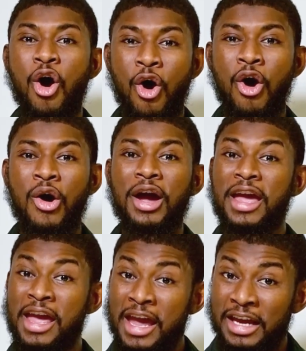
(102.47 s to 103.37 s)
or
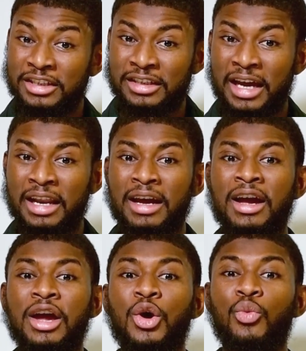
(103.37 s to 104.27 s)
AHZ,
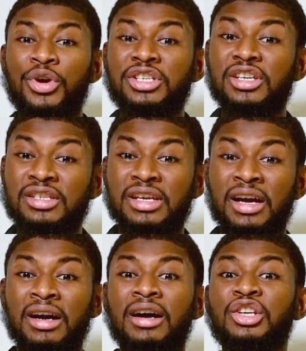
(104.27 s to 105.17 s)
which is
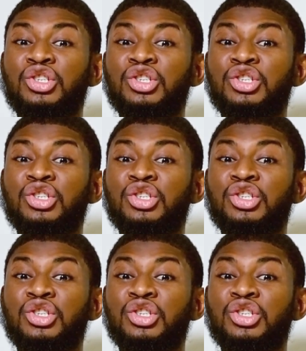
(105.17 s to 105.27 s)
a